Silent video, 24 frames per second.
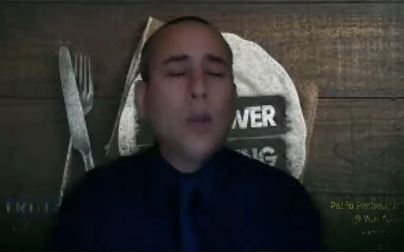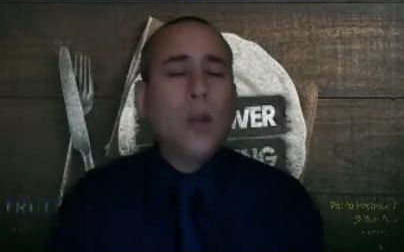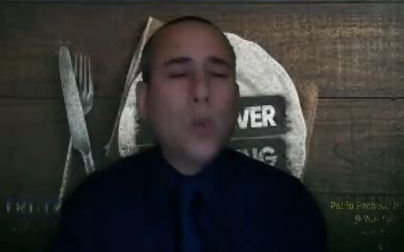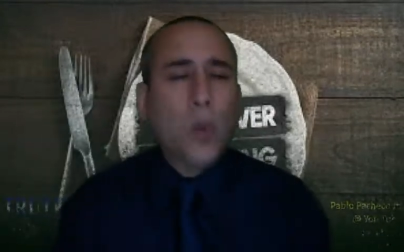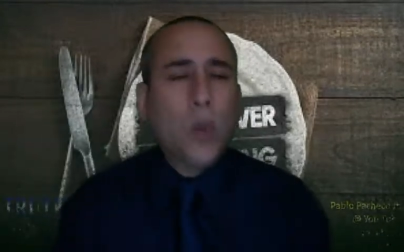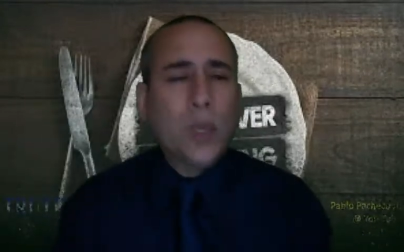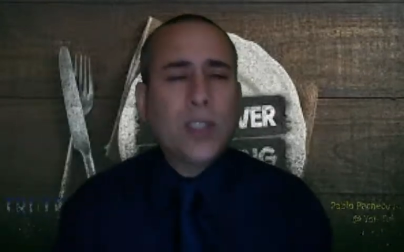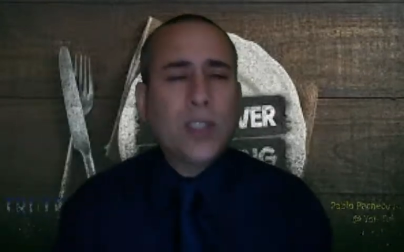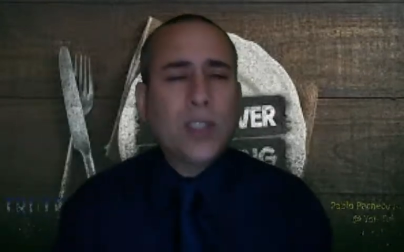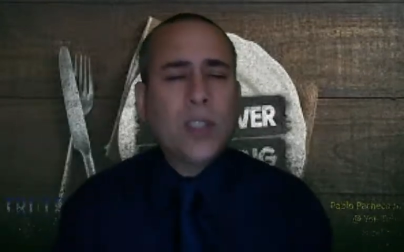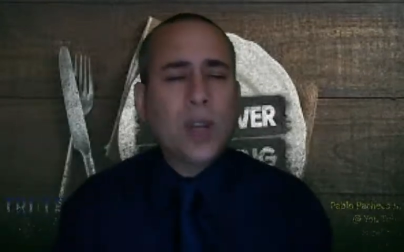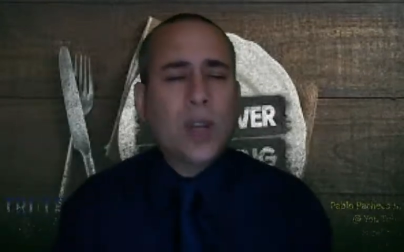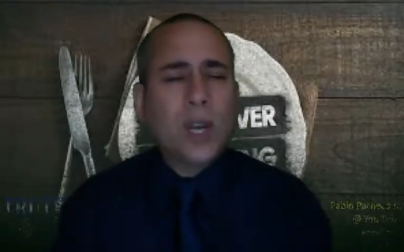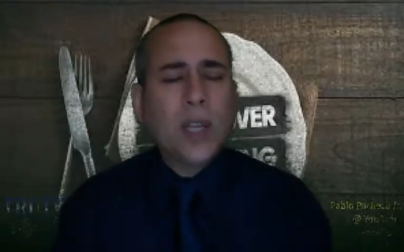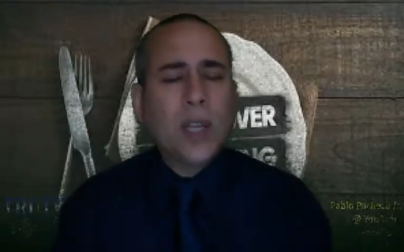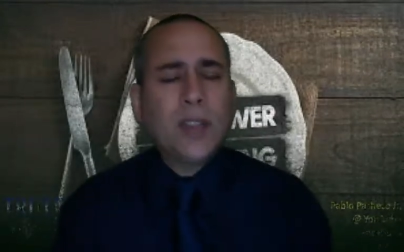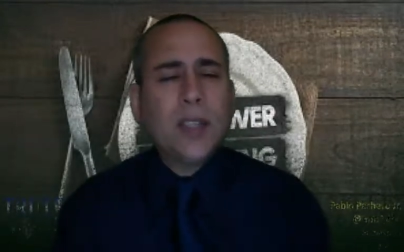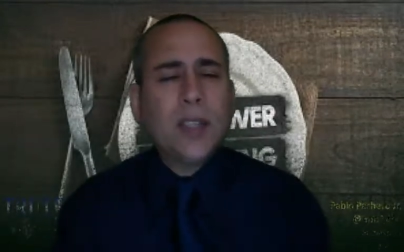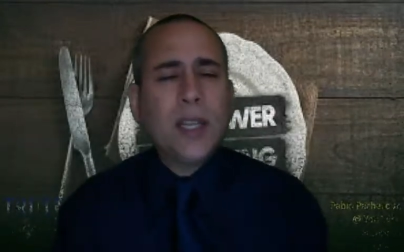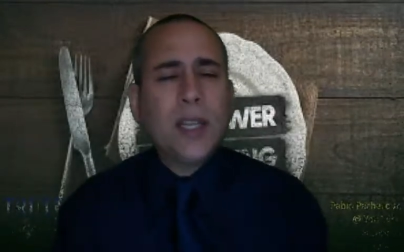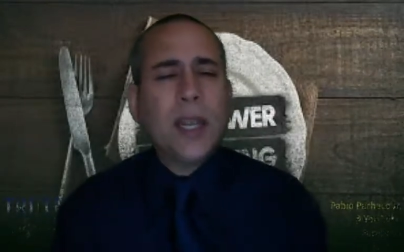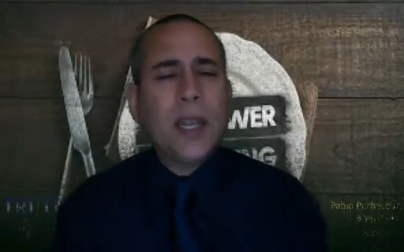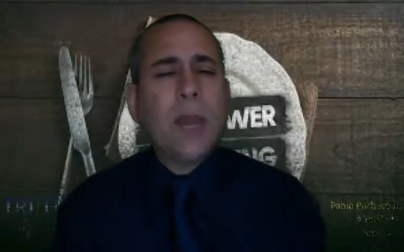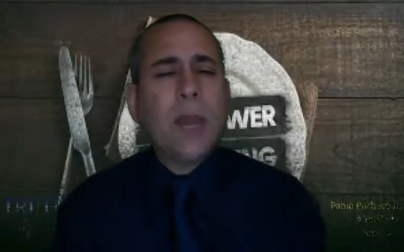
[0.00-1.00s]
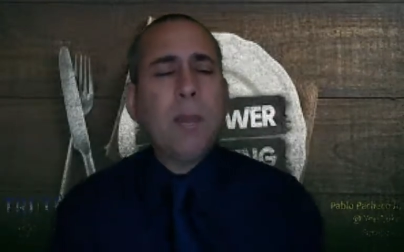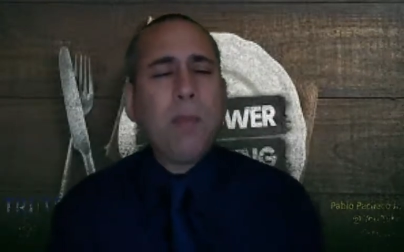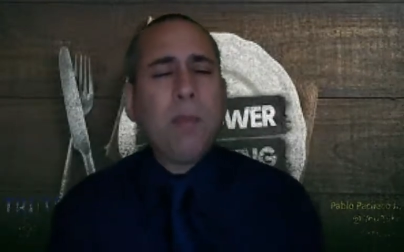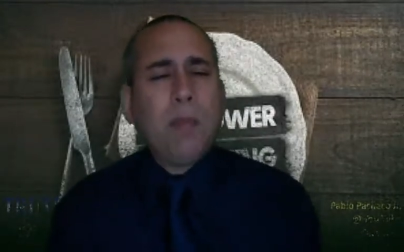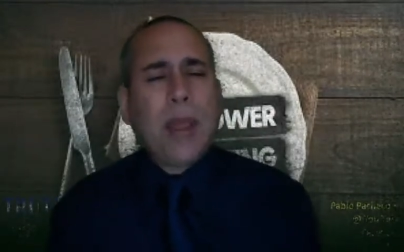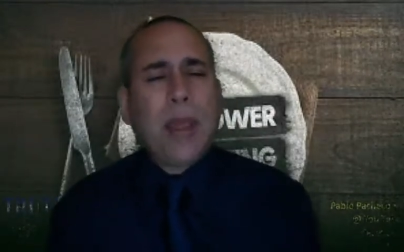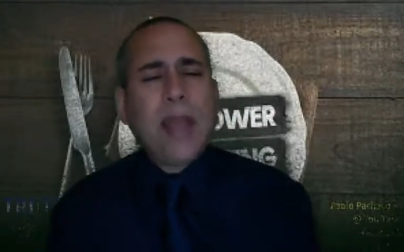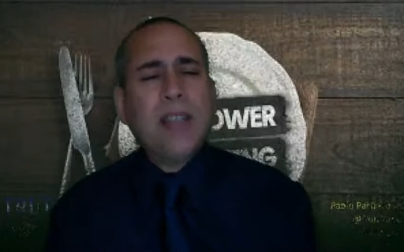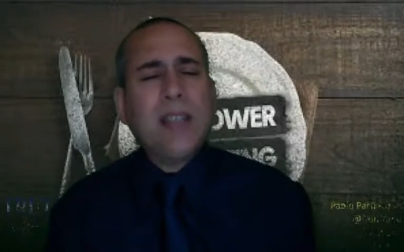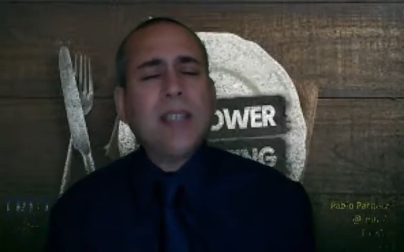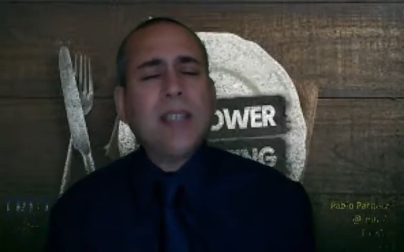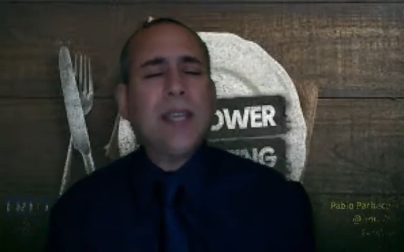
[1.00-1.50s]
we're still going to see an
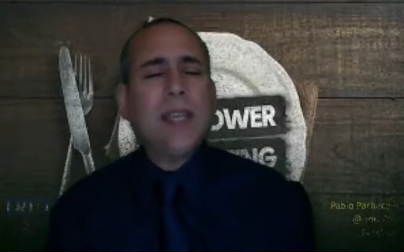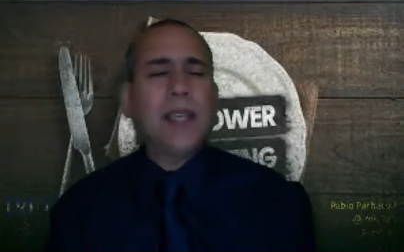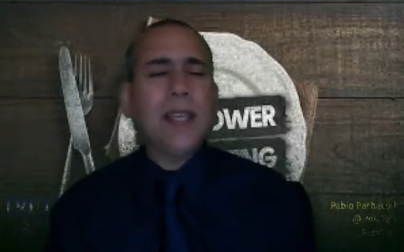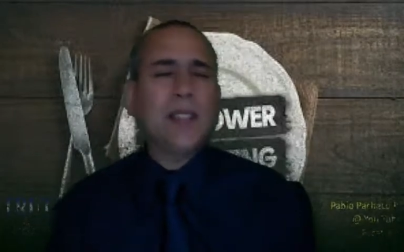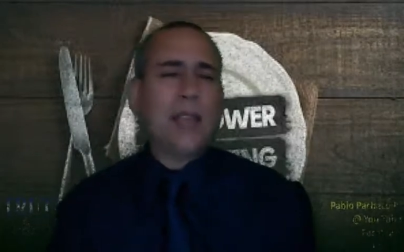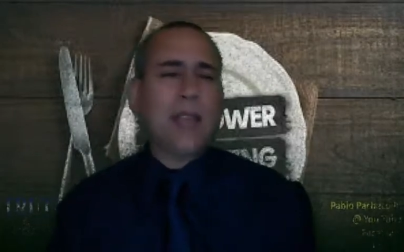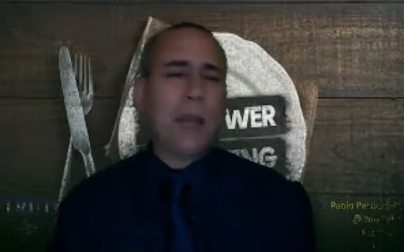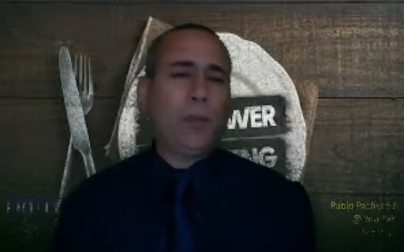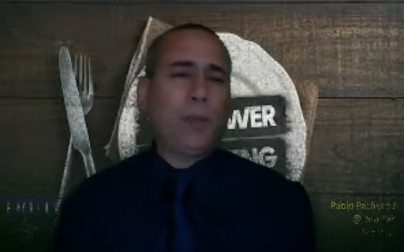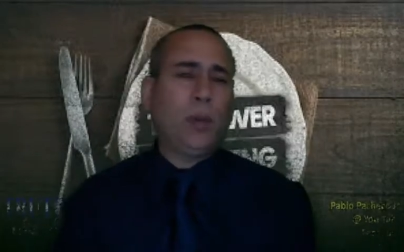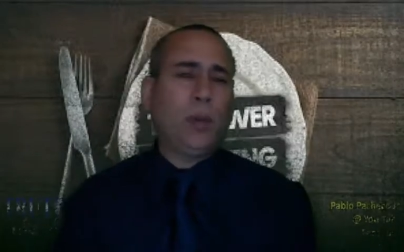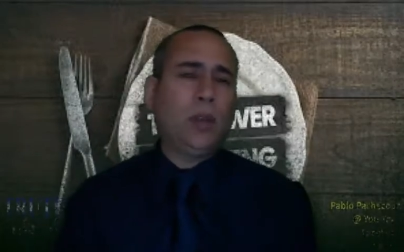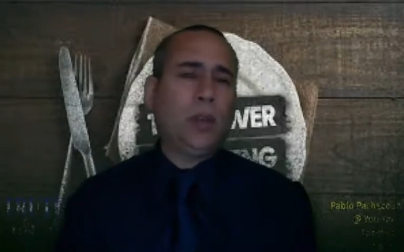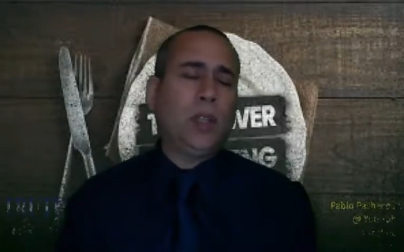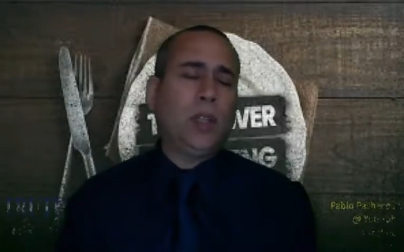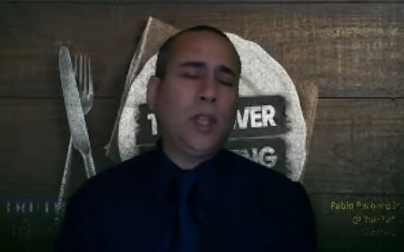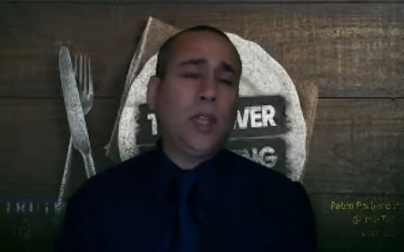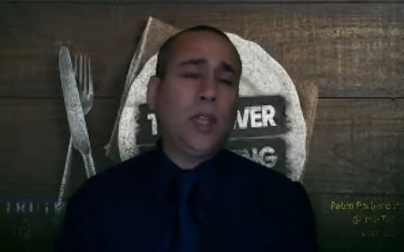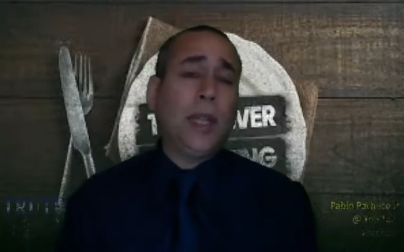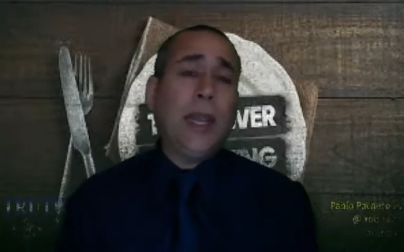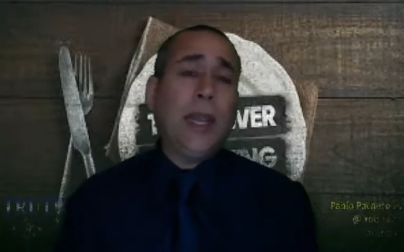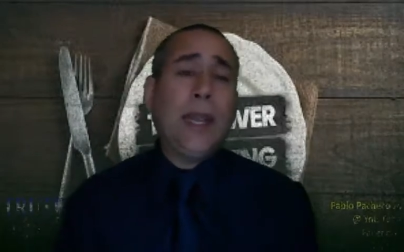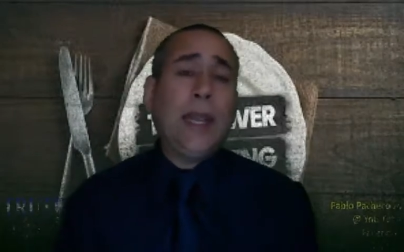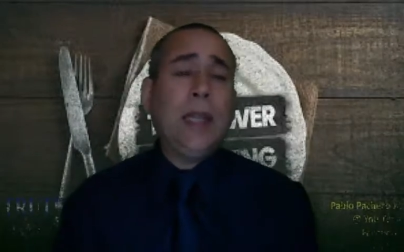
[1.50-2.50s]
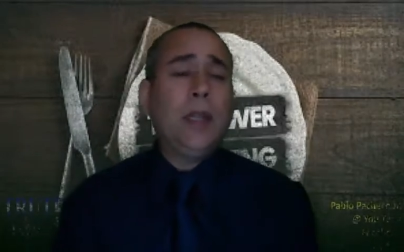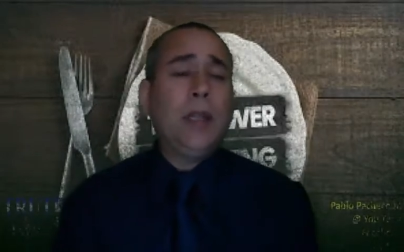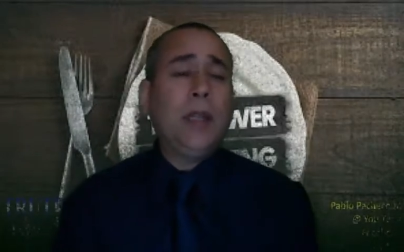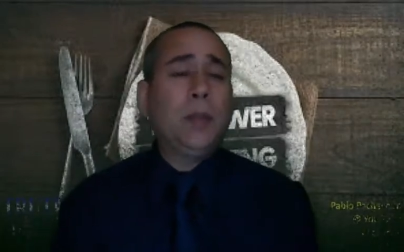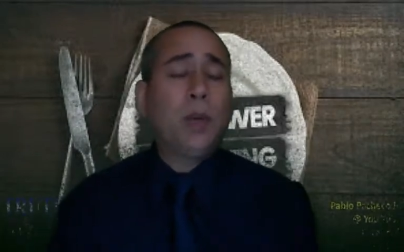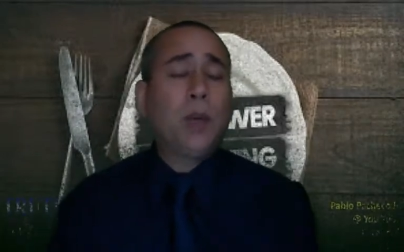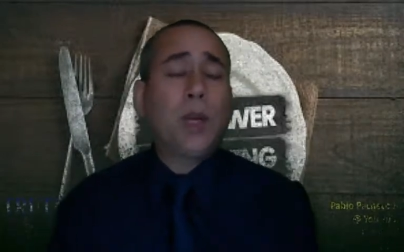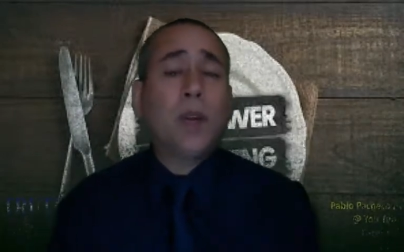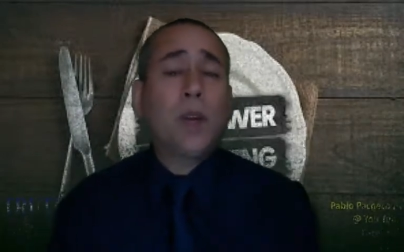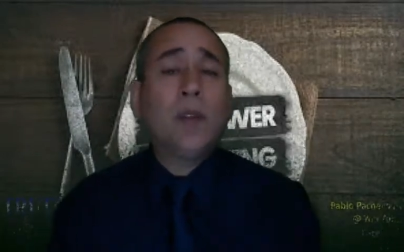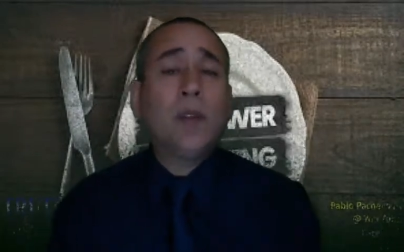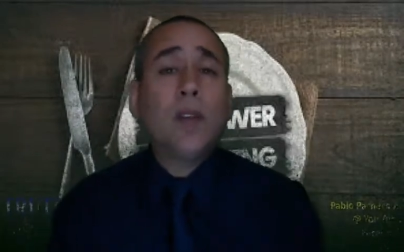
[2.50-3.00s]
amazing example in the
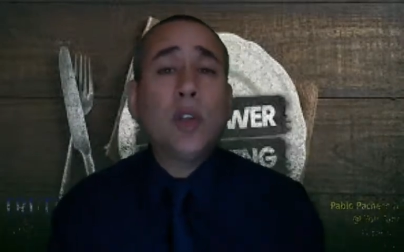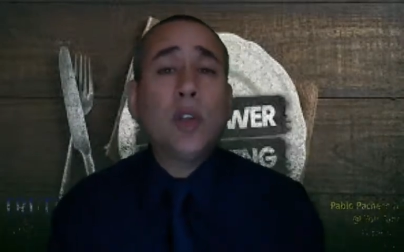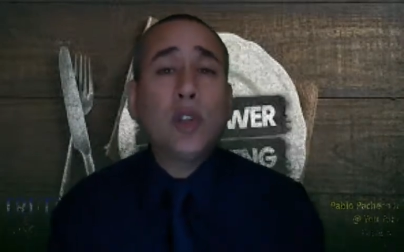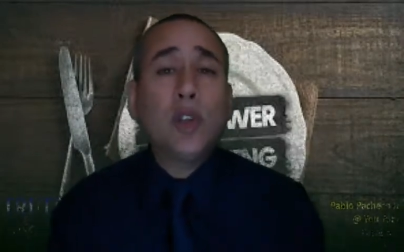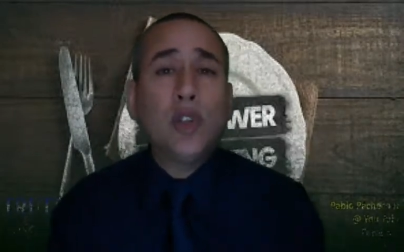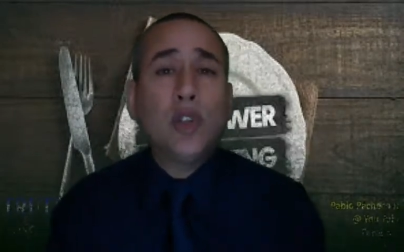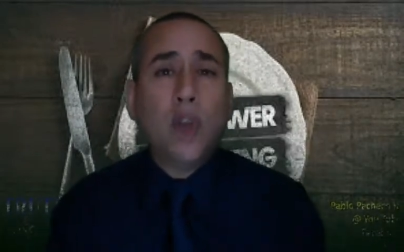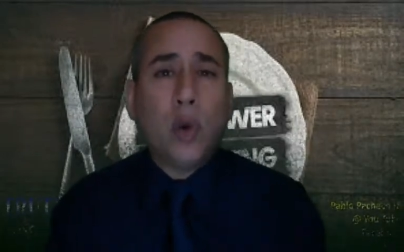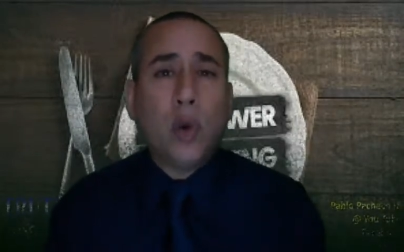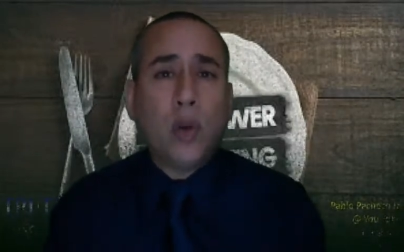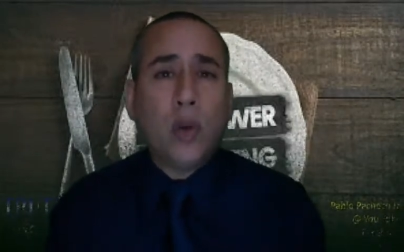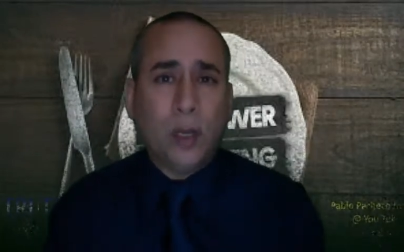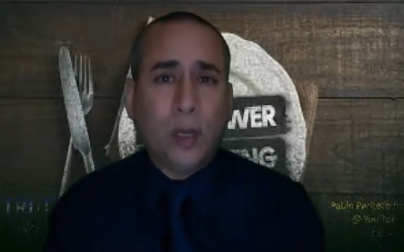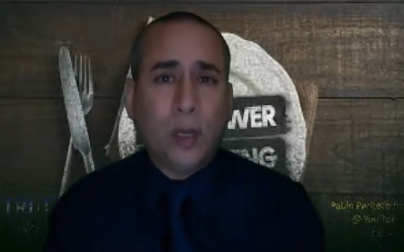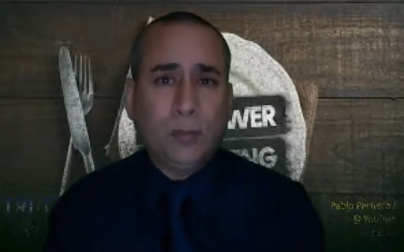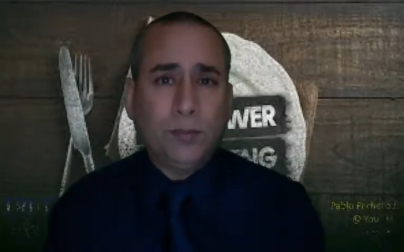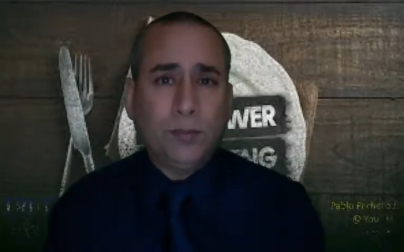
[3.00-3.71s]
book of Jonah.